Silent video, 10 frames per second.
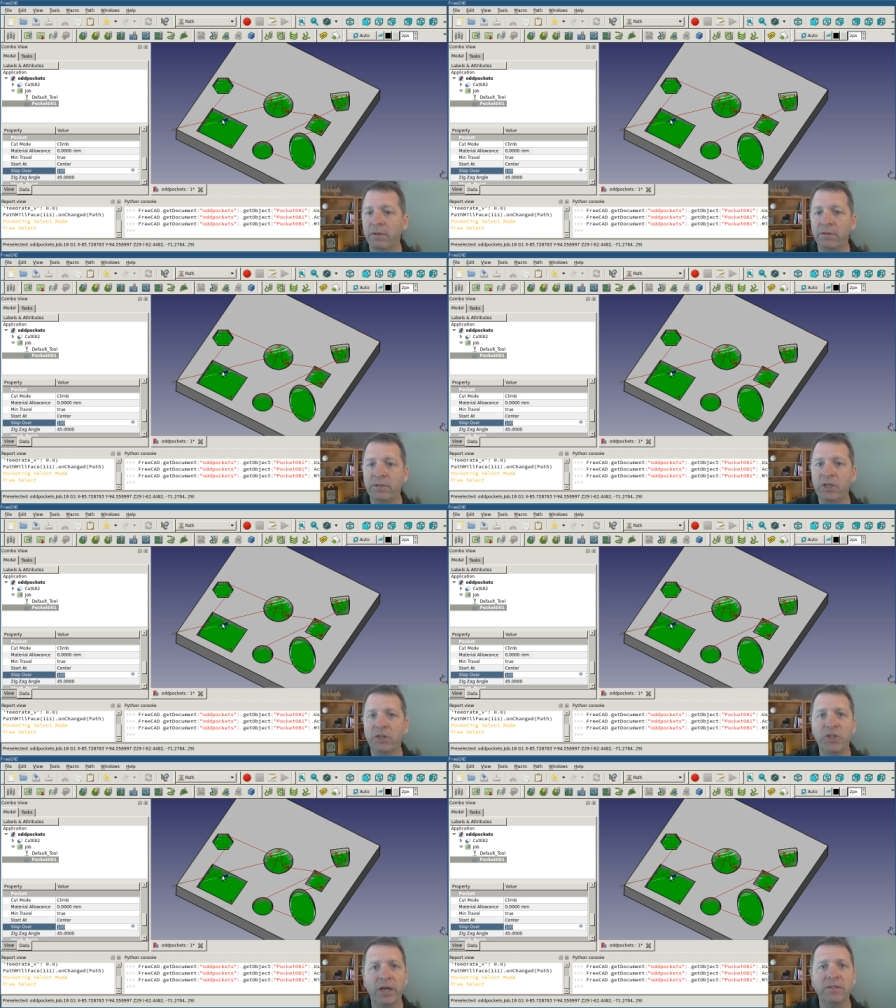
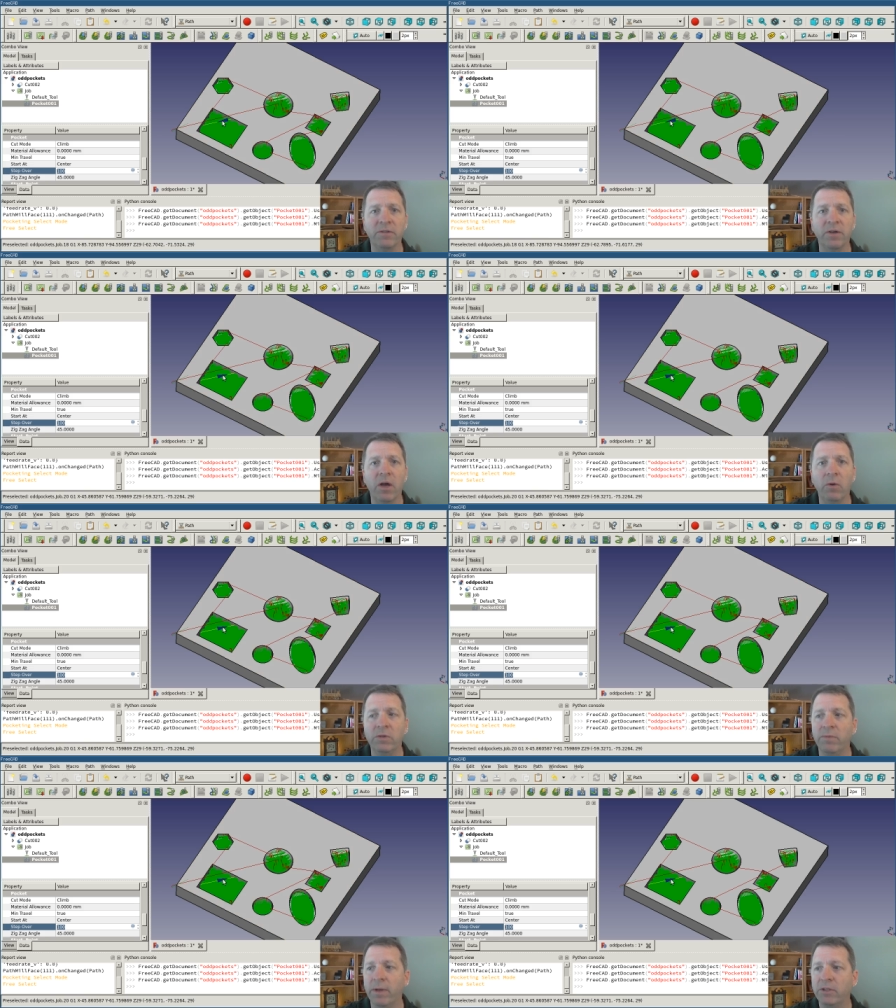checks in the
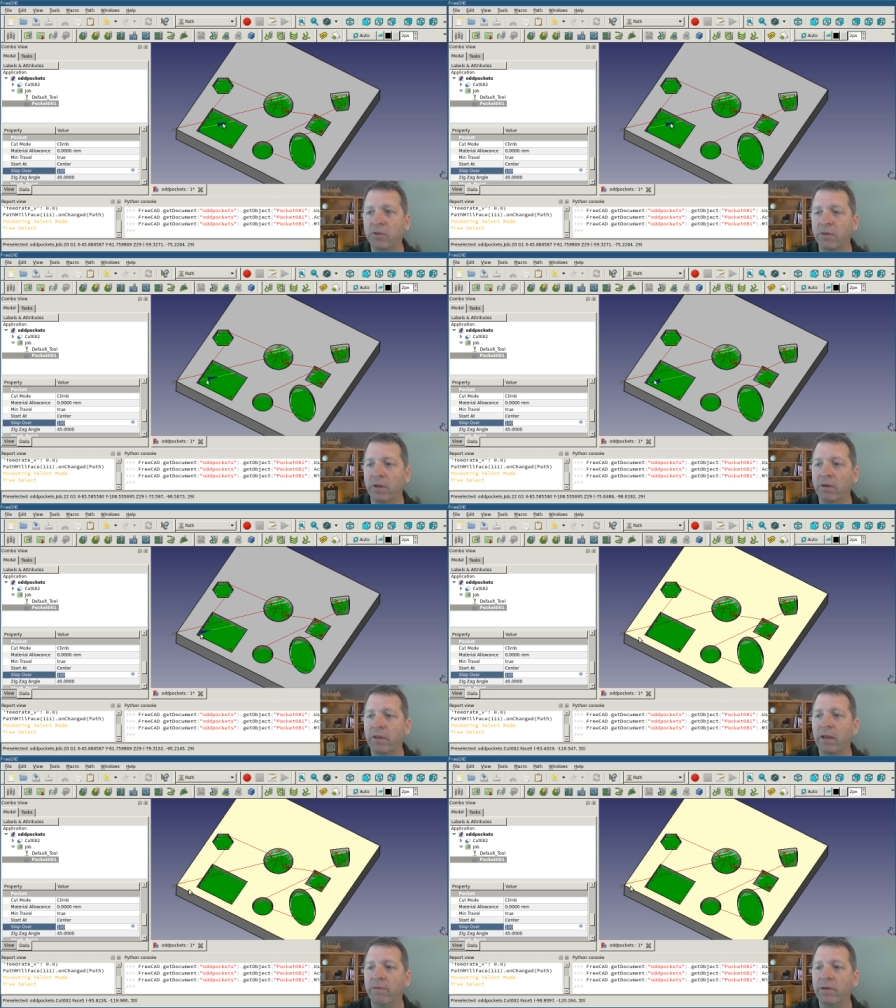code to make sure that
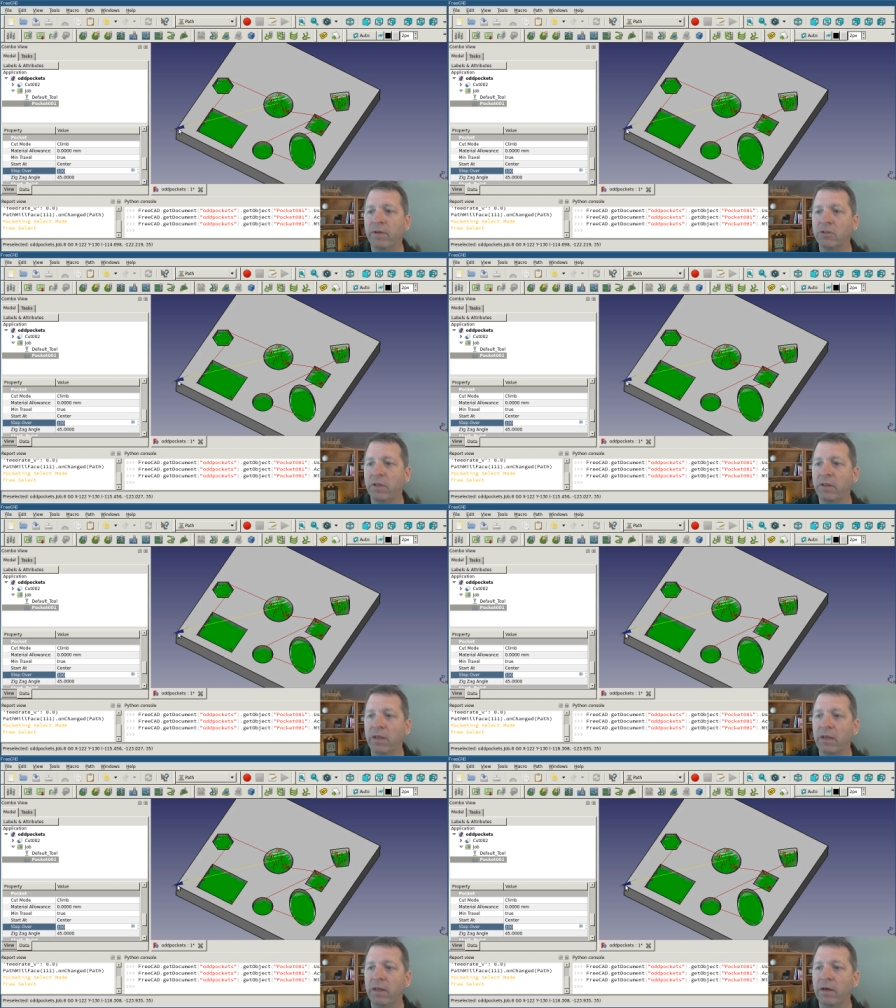
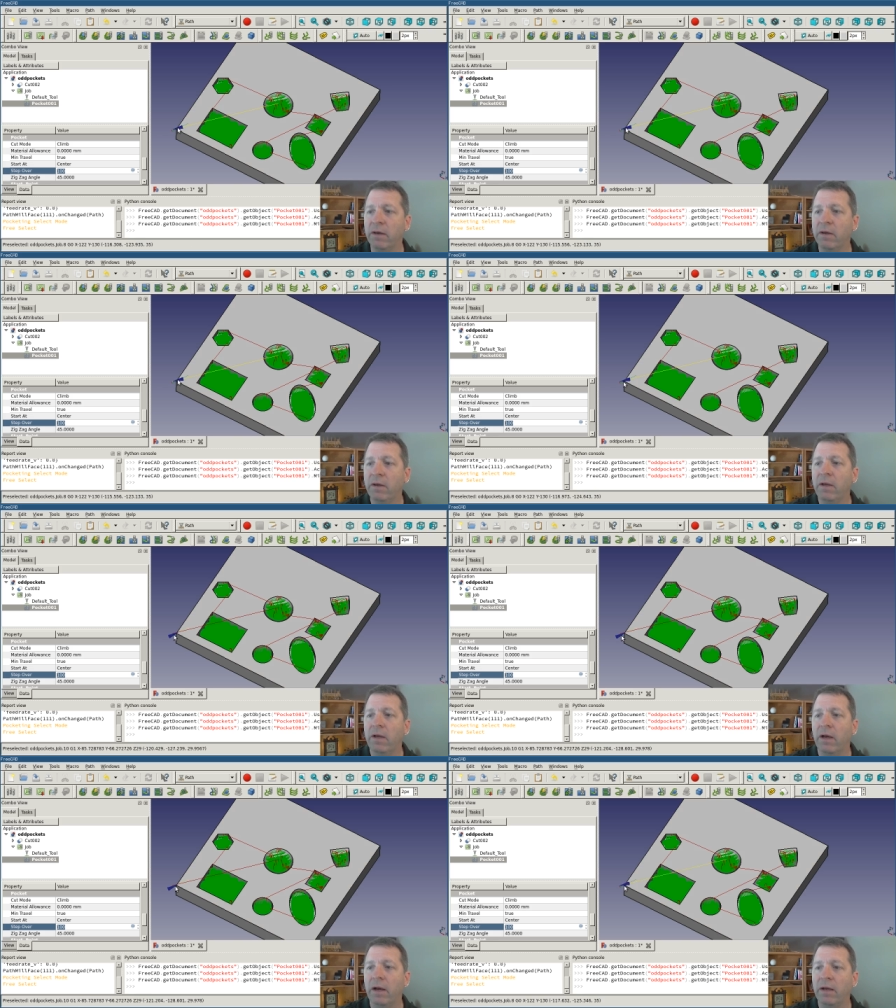eventually
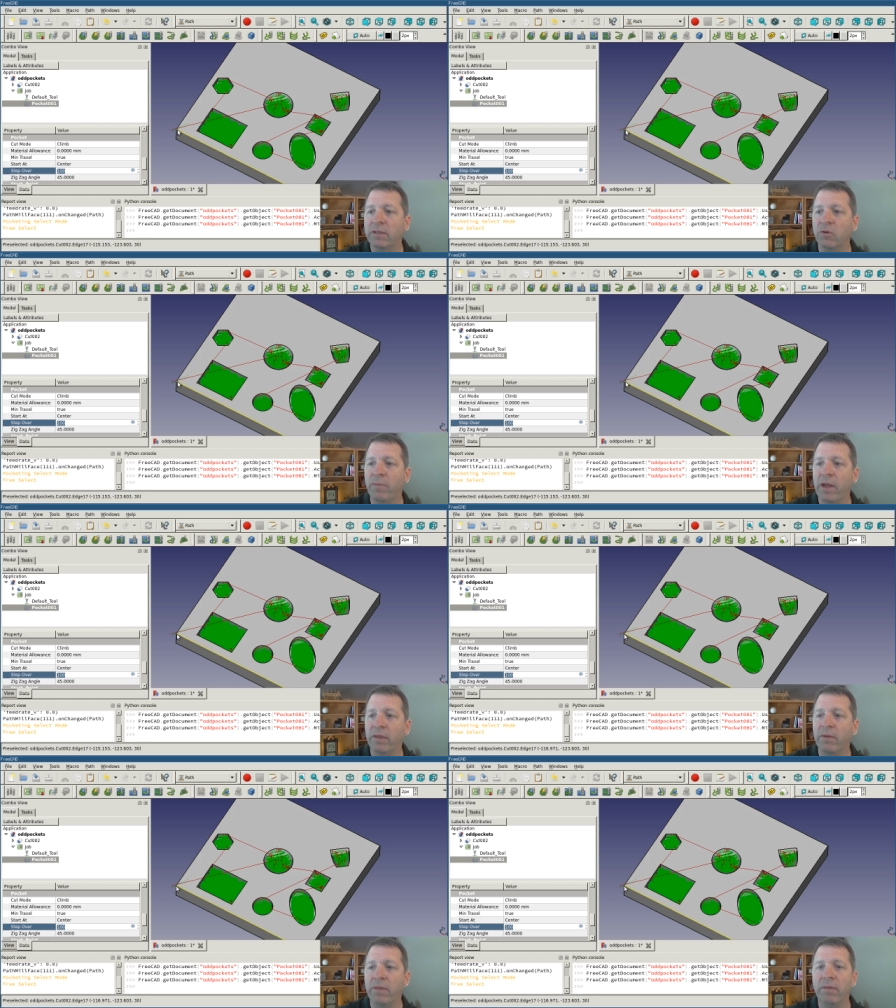it's obeying
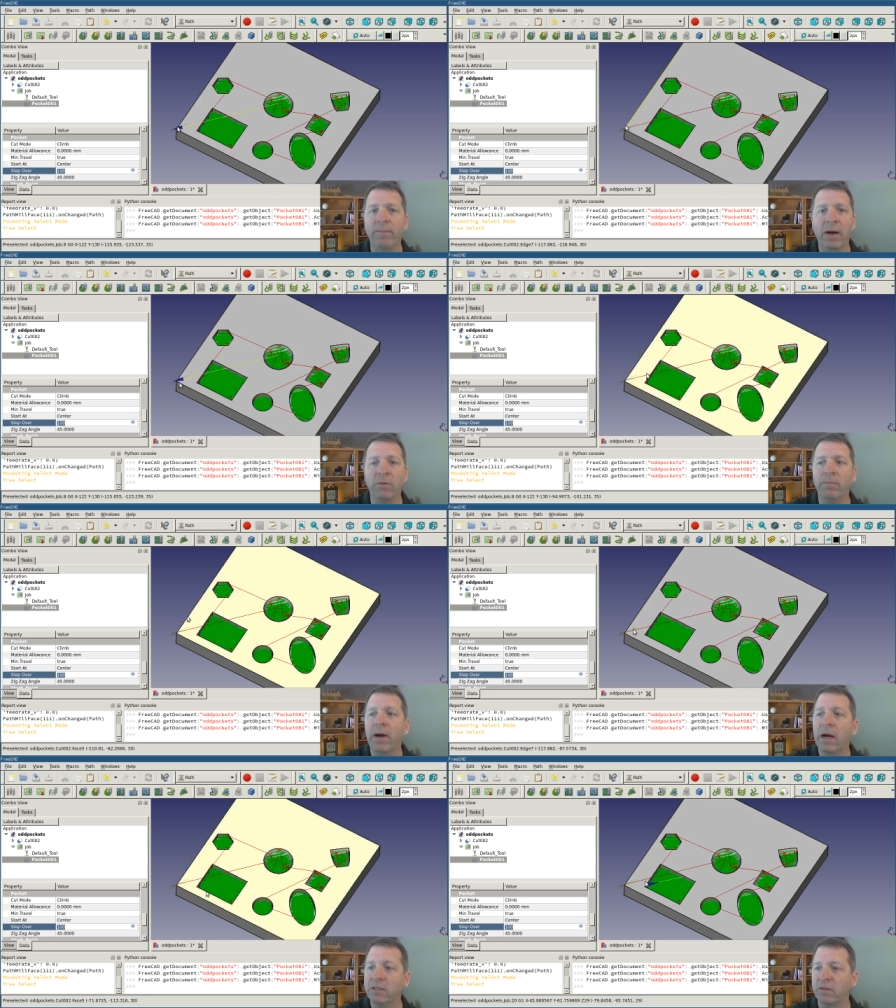the bound
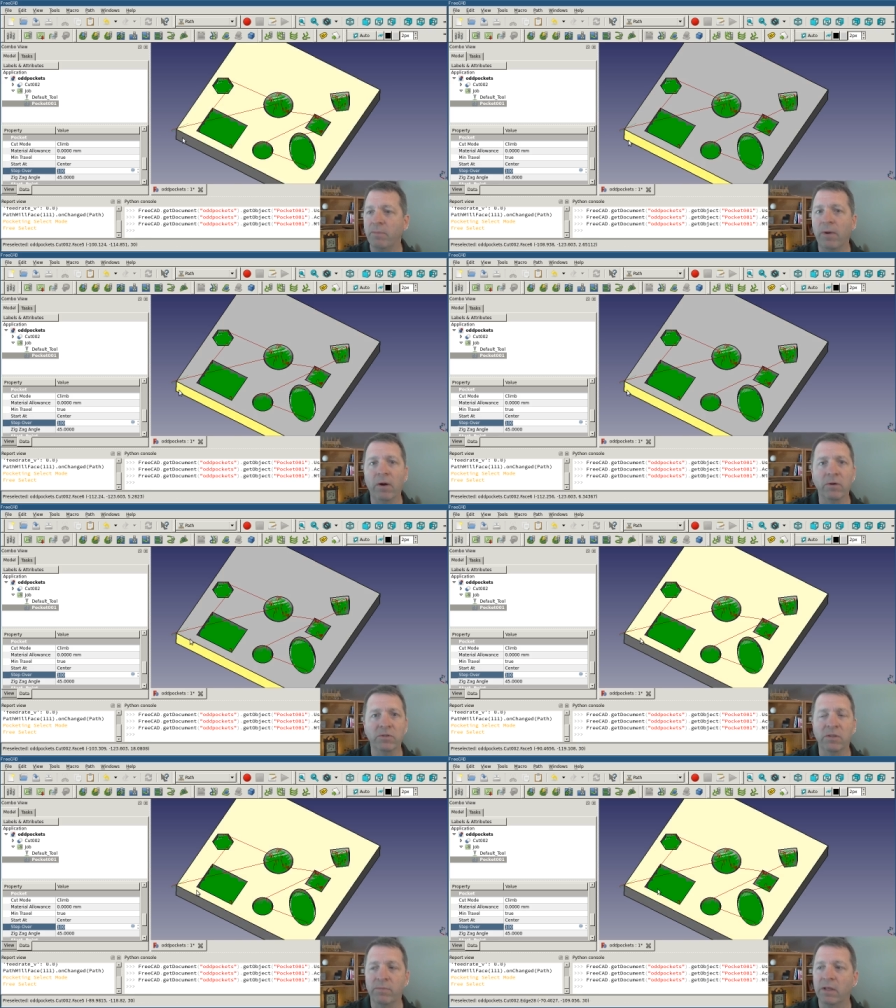box of the part or
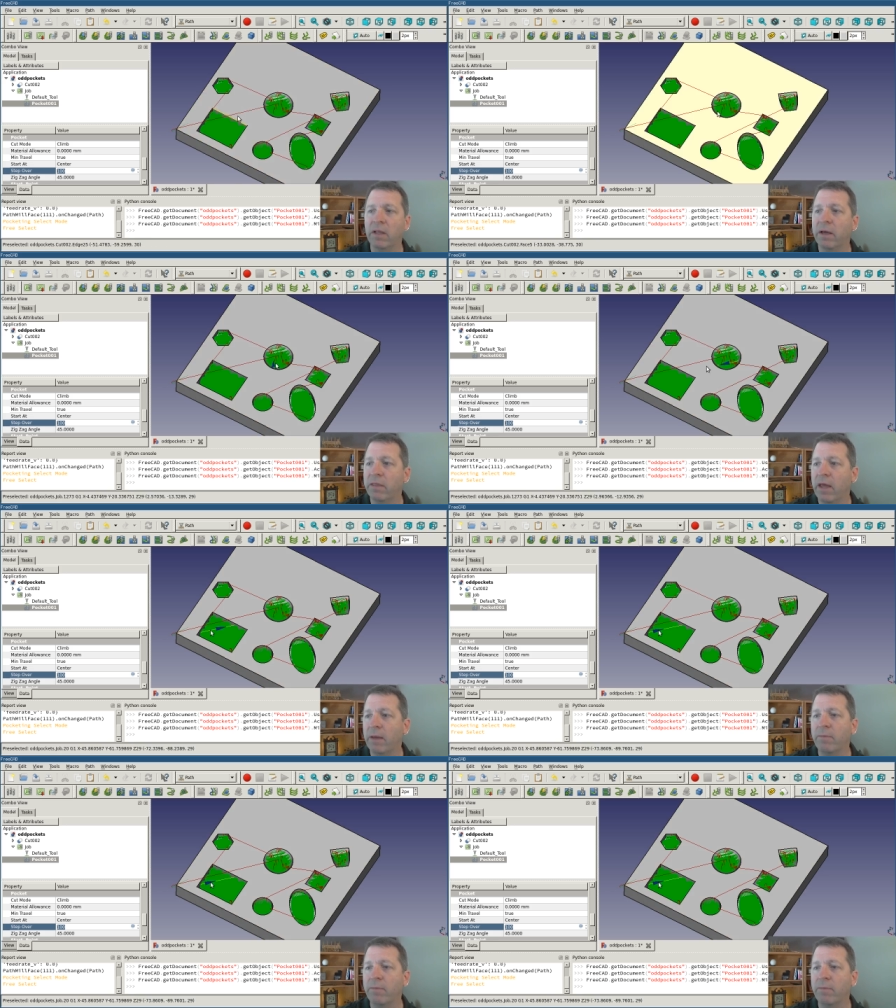something like that.